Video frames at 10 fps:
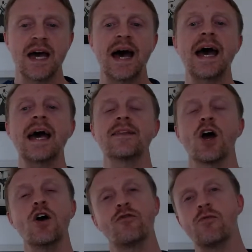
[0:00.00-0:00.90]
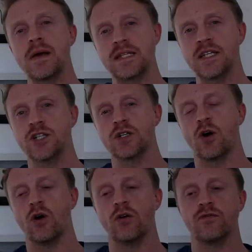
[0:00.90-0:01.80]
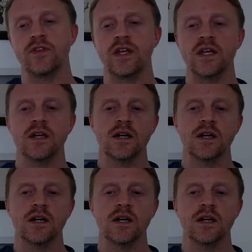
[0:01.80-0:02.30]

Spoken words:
and the overall message of the